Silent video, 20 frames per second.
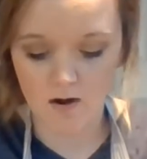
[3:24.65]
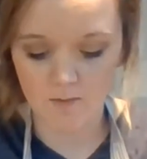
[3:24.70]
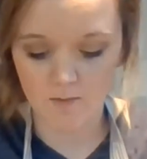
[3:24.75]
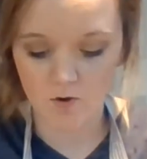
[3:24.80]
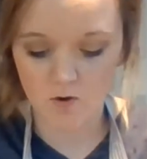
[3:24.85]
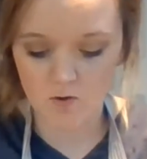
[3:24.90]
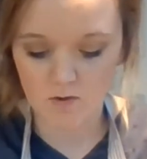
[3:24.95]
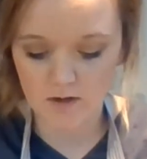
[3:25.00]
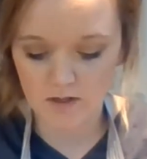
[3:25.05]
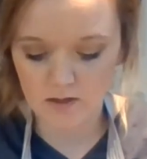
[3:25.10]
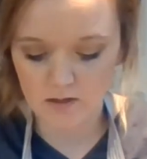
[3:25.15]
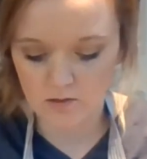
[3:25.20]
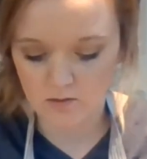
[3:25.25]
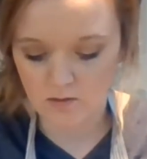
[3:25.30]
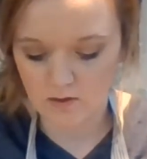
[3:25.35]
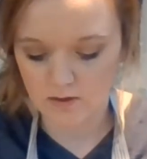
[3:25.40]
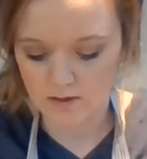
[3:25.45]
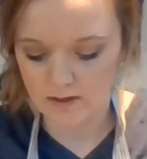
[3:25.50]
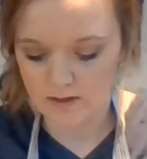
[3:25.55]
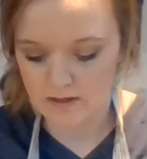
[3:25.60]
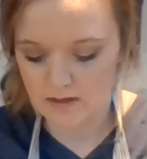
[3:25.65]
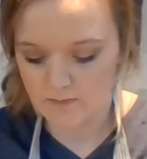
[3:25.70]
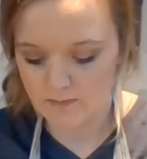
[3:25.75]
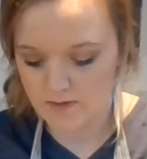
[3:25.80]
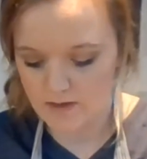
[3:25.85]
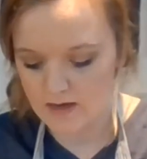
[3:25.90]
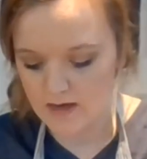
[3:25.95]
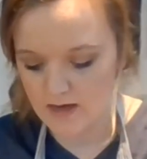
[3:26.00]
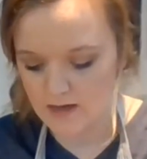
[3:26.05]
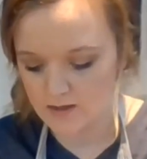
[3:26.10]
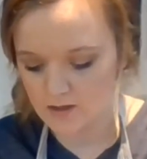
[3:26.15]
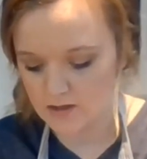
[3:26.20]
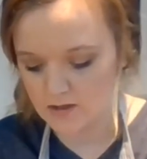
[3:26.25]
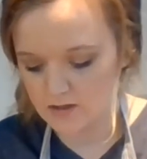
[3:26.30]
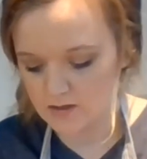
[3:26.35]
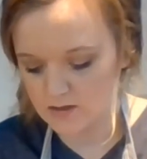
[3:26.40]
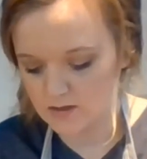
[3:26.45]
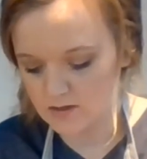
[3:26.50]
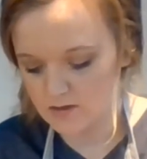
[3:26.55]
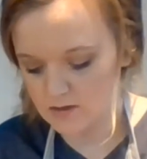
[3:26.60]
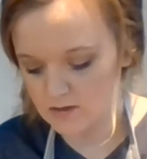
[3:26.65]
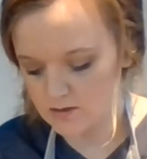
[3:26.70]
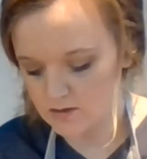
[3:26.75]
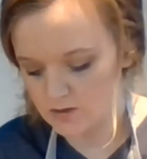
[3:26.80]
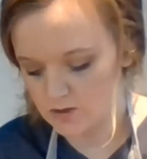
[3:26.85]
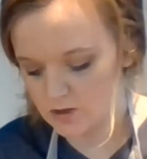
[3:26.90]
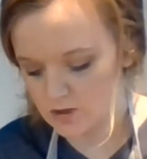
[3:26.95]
I'm going to clean up the edges